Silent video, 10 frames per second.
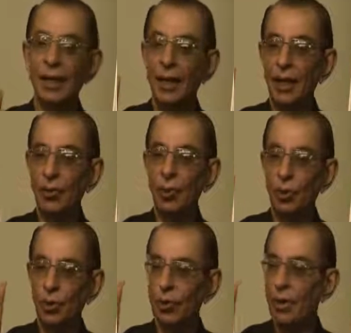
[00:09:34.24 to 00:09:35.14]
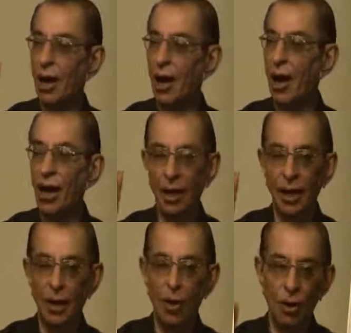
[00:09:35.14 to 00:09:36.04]
they are so hard
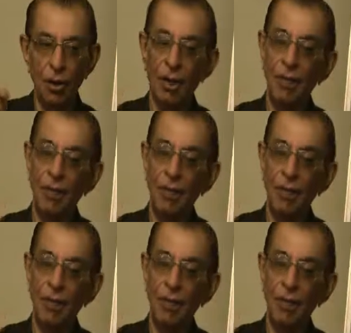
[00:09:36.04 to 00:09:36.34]
and all,